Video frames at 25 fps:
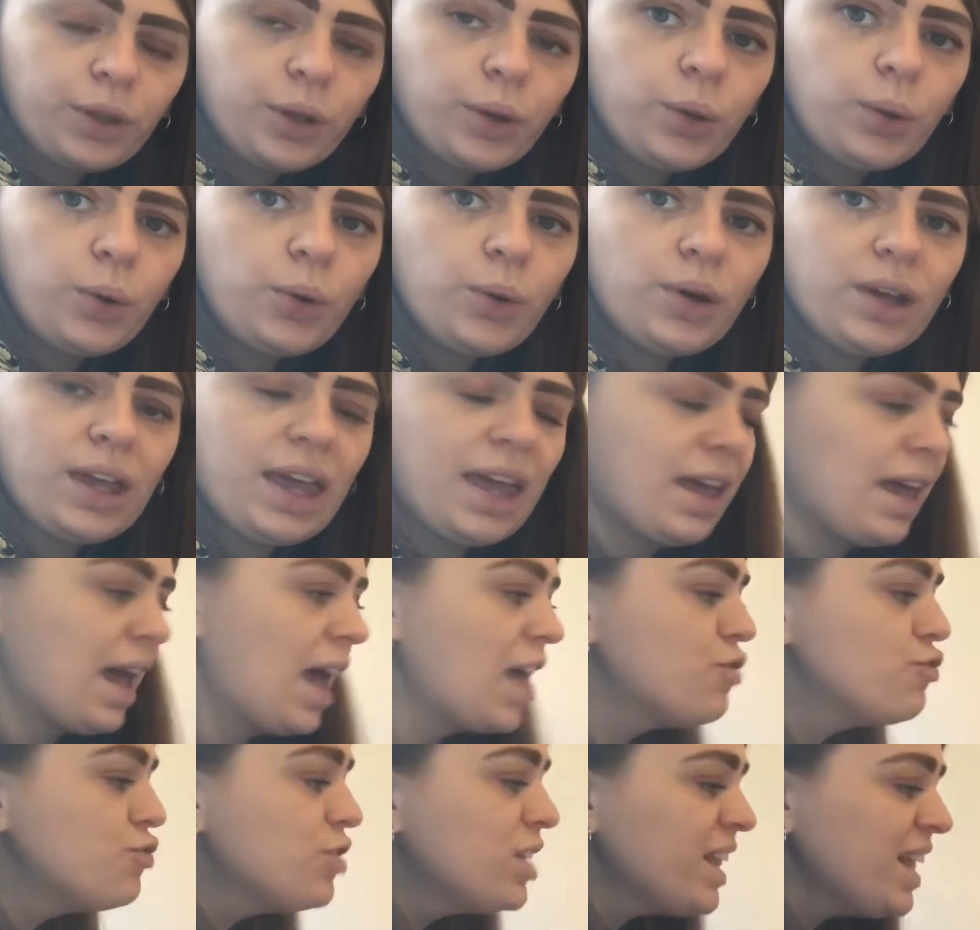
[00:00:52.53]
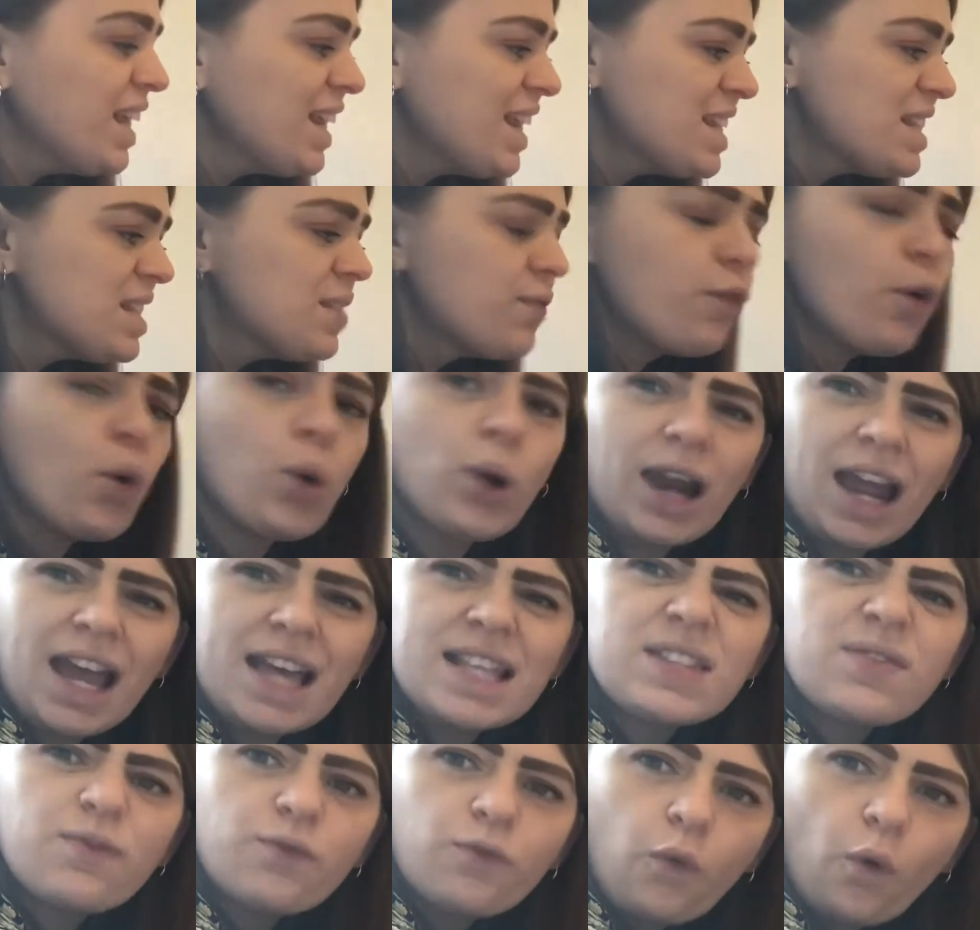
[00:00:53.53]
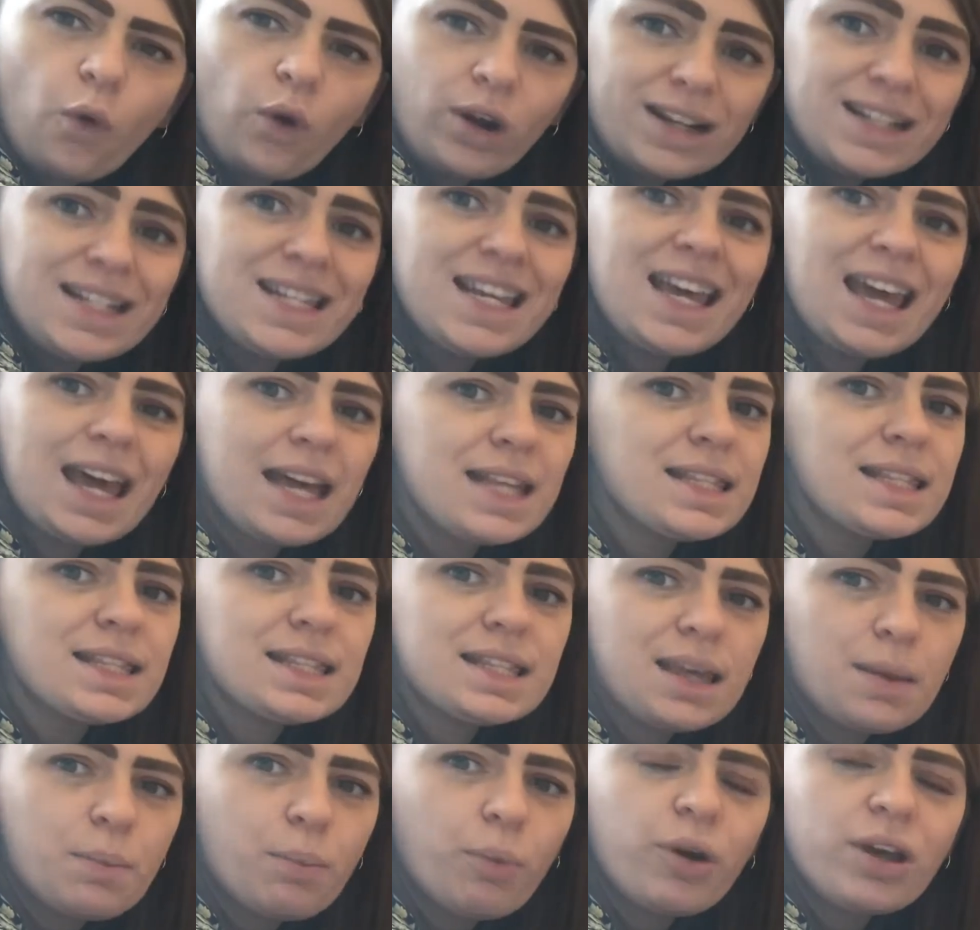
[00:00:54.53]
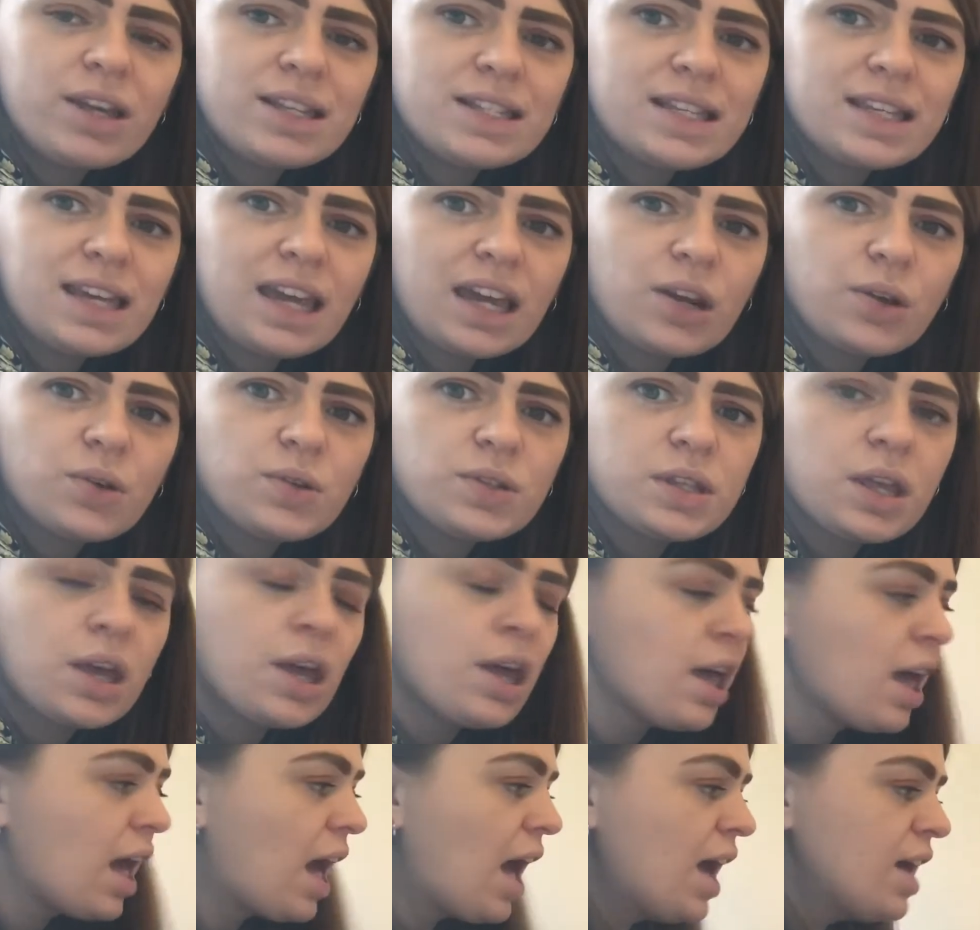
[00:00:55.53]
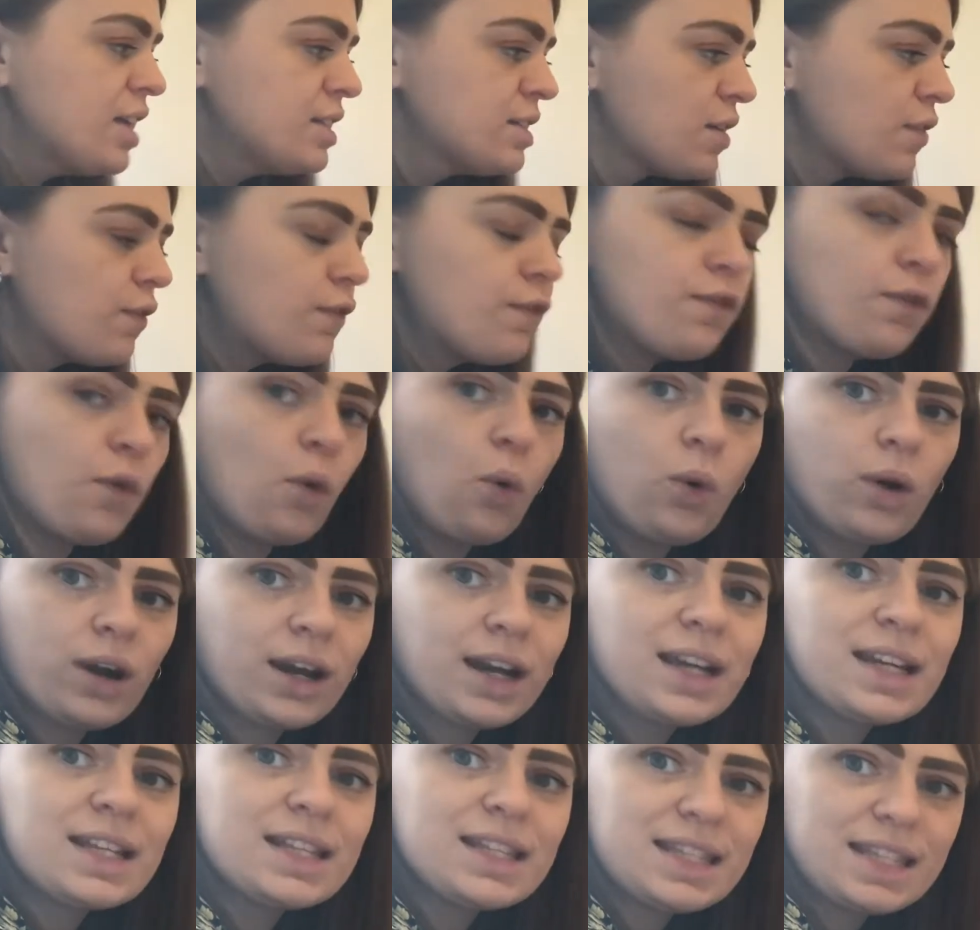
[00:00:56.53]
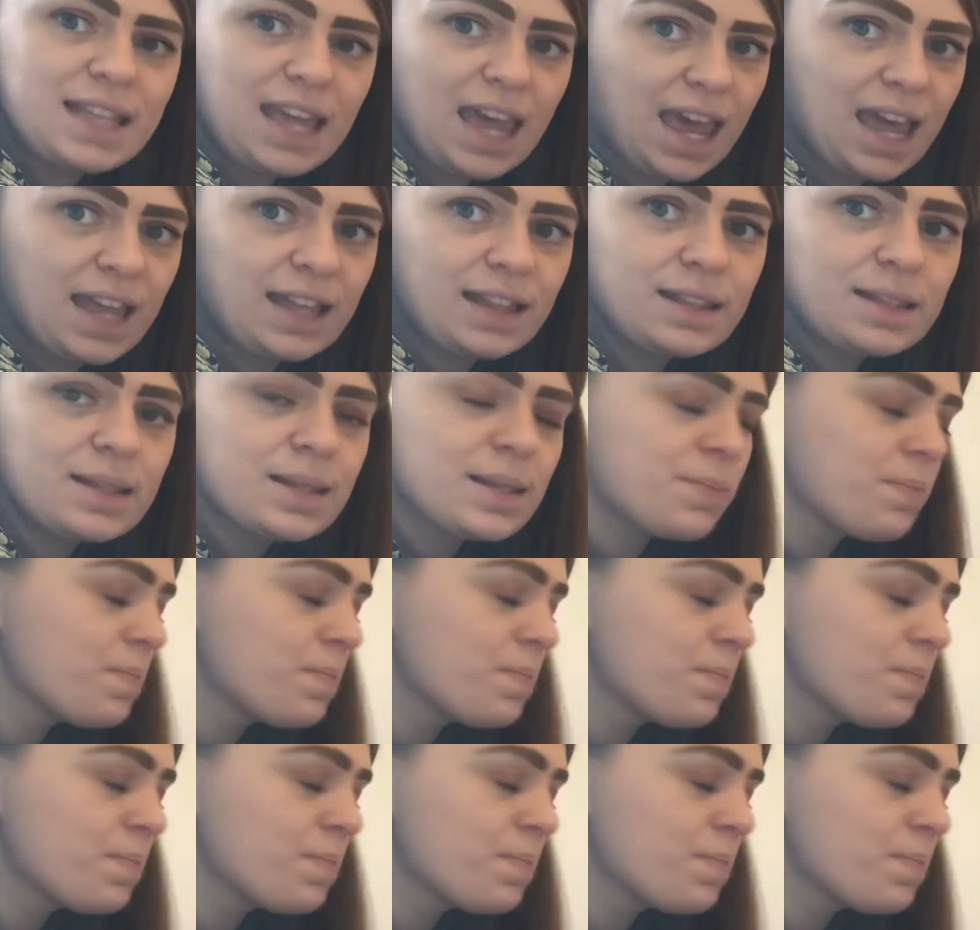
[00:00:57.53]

Okay, and really this 4 is 40, isn't it, boys and girls? It's 4 tens.